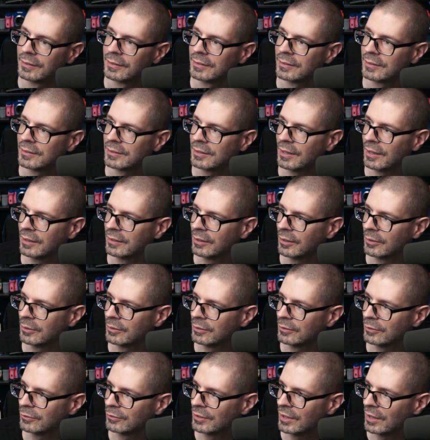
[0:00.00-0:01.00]
sign out
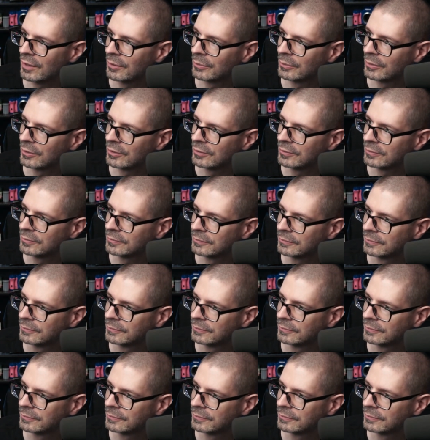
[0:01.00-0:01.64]
of that one.